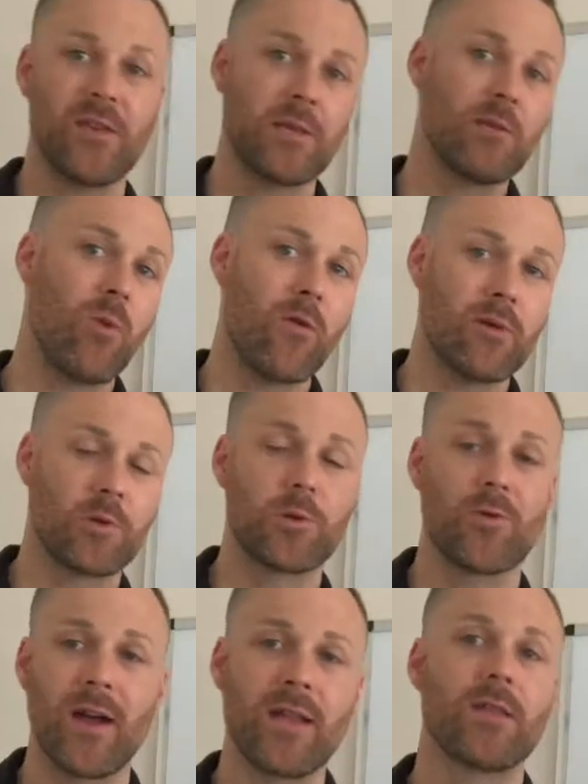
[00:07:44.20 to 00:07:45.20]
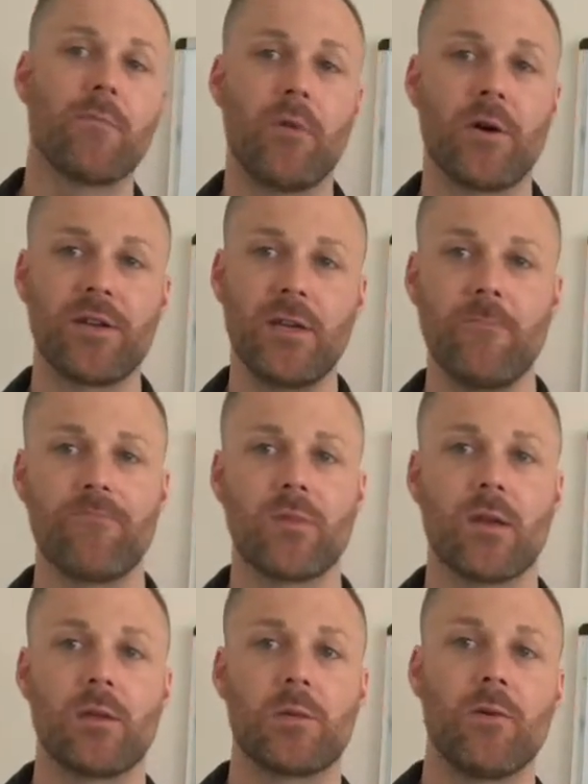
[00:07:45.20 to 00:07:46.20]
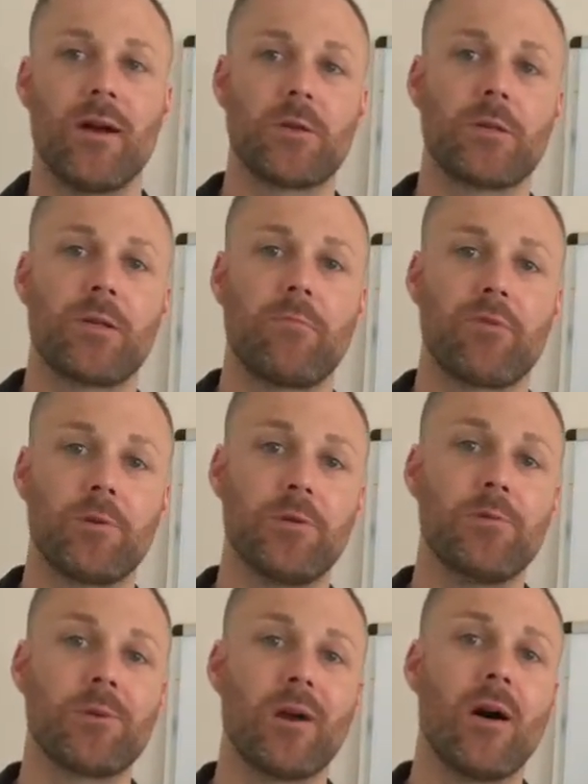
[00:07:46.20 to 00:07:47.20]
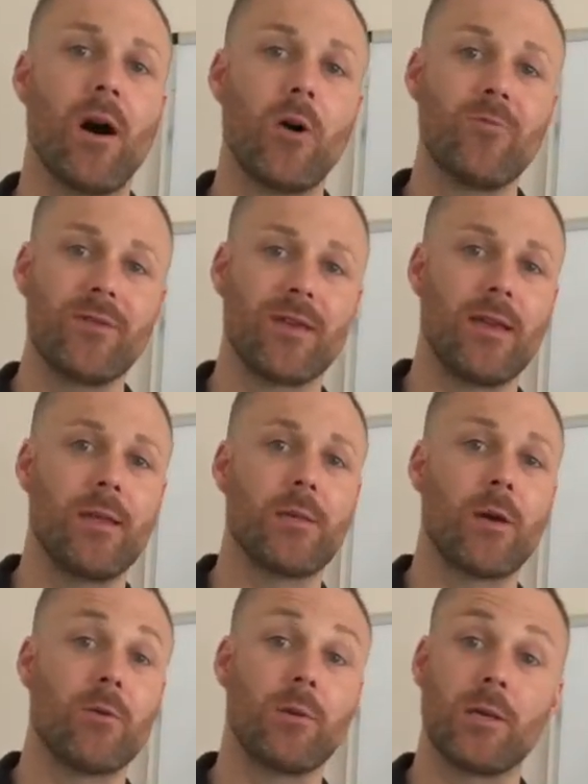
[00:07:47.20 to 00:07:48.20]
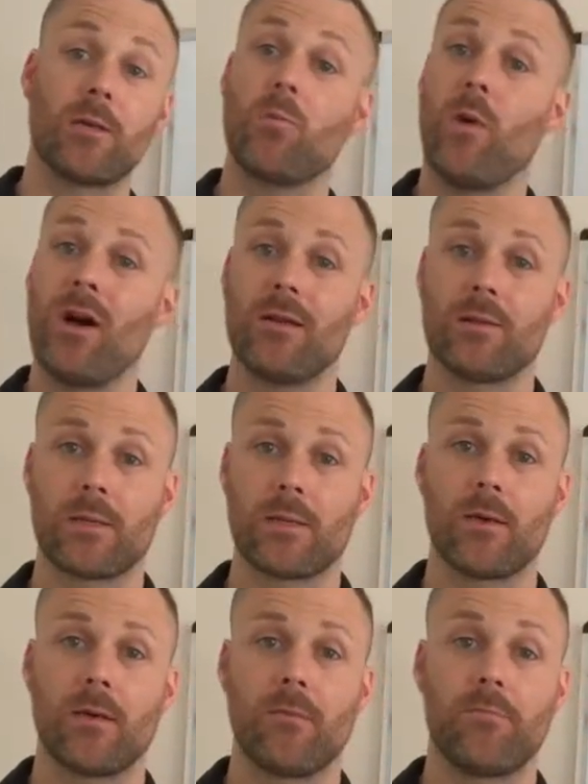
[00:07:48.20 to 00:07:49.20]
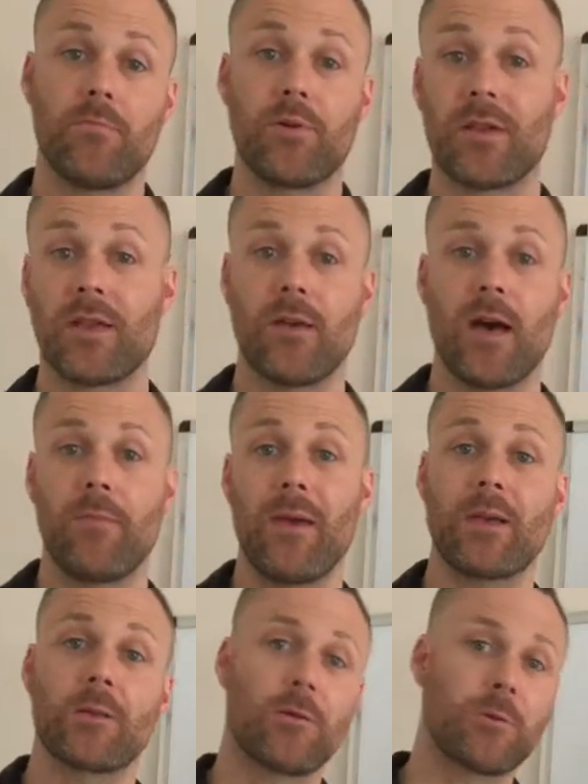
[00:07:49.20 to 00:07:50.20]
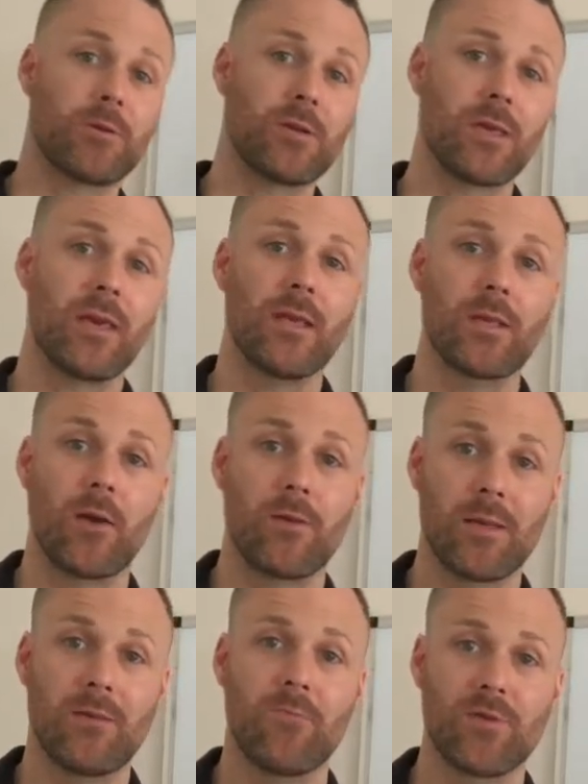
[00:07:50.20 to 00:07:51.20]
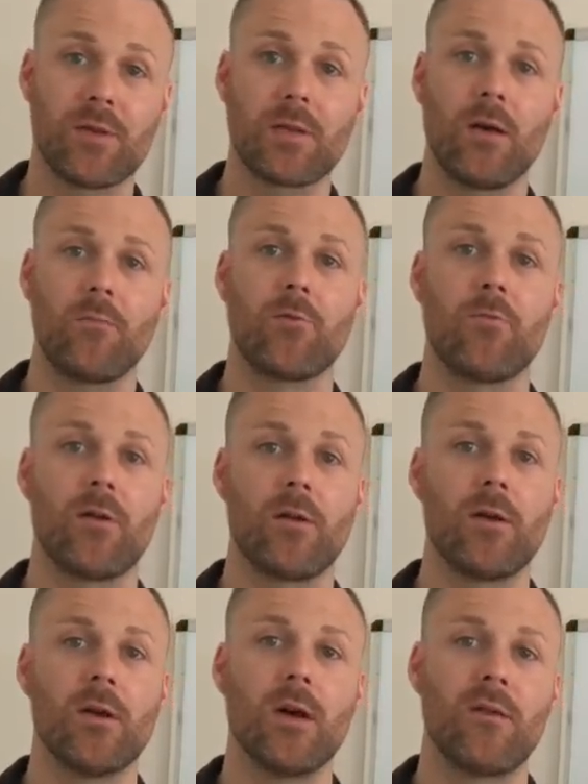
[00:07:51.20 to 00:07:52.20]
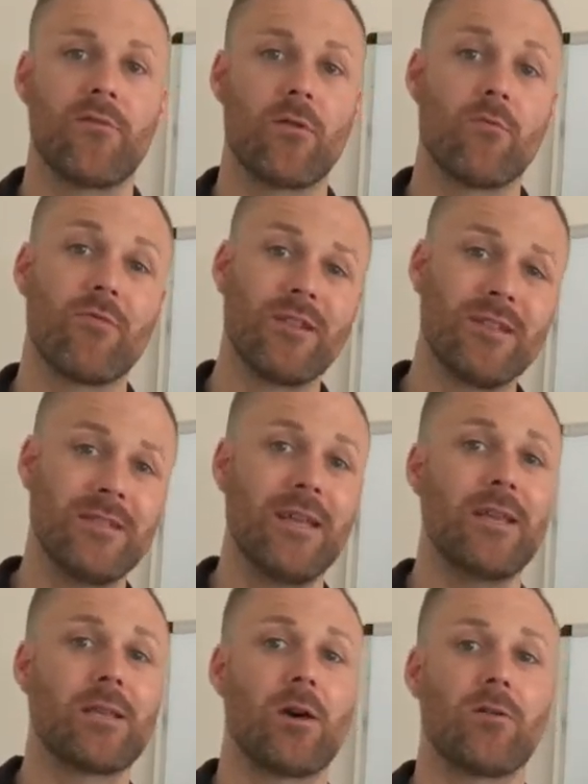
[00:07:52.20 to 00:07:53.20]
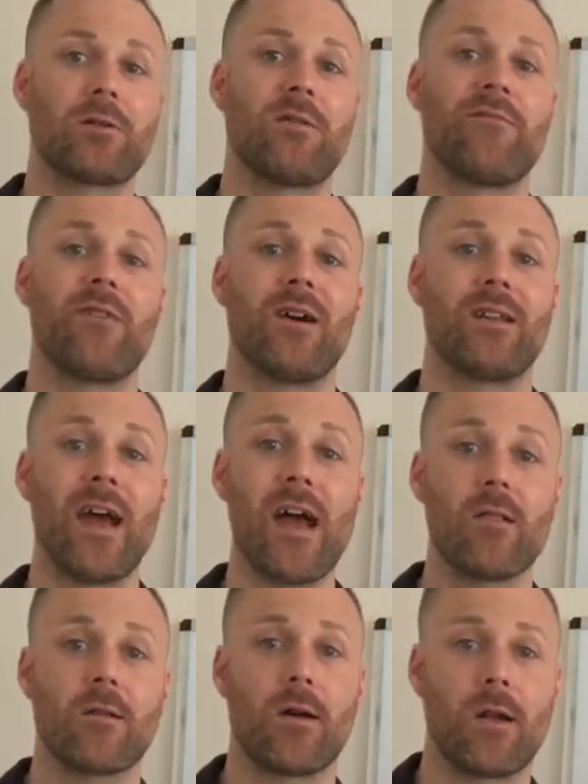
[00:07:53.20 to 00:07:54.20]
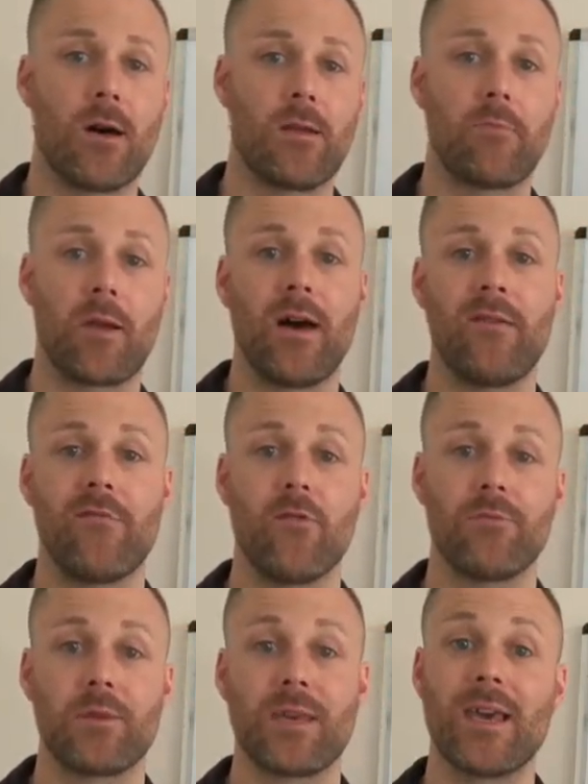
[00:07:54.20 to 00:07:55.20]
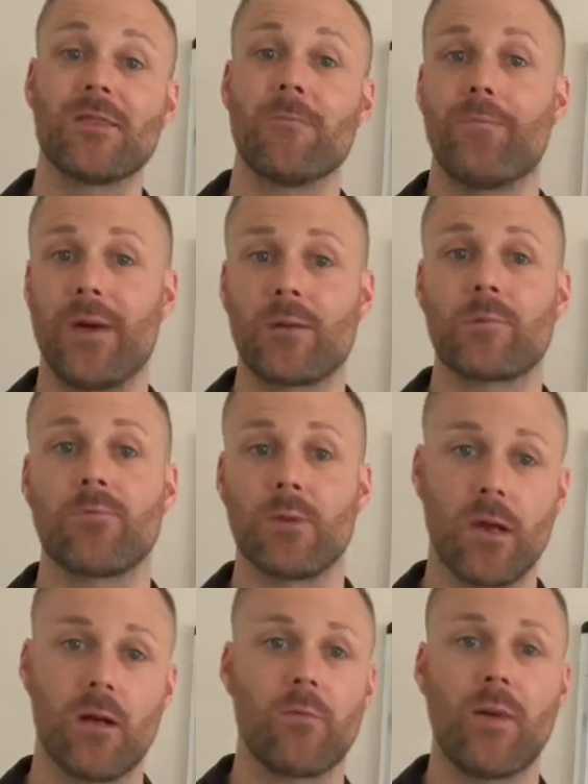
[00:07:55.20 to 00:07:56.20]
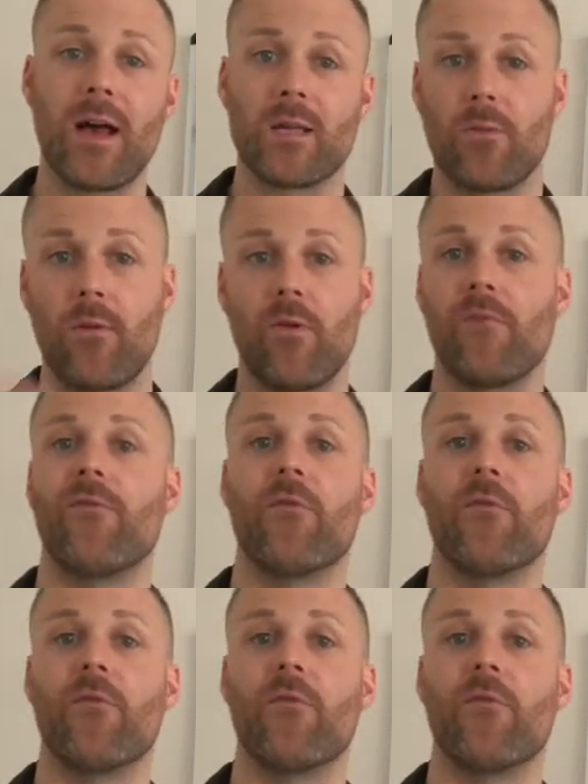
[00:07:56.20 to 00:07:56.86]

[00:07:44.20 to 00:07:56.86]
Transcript: this is where we train the body to actually produce our own ketones as well as putting exogenous ketones in with the supplement for a really detoxified alkaline platform to get the best result as we move